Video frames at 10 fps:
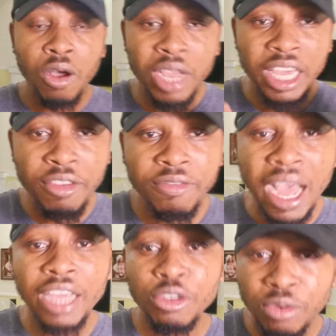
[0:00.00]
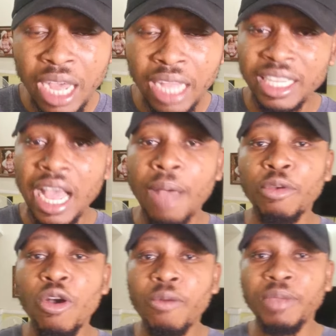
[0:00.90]
Or if I do that,
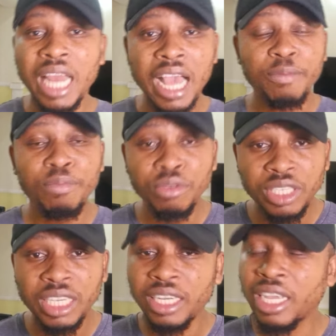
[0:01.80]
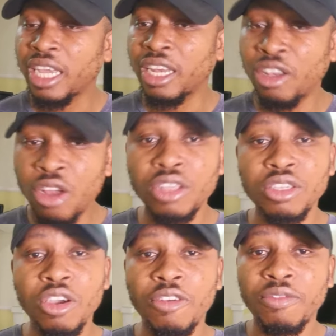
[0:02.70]
I'm gonna be like putting a
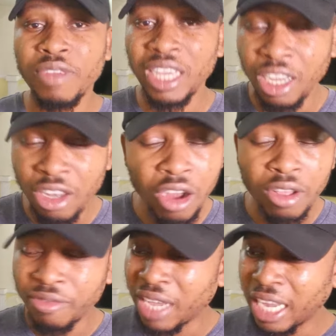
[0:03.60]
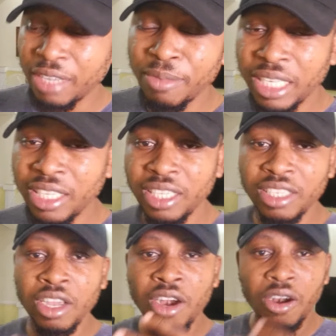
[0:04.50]
lot of
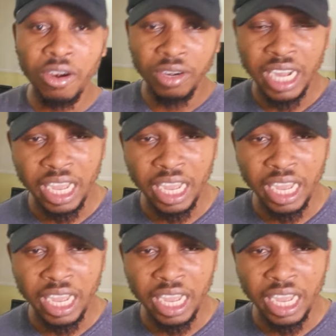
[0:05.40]
enmities on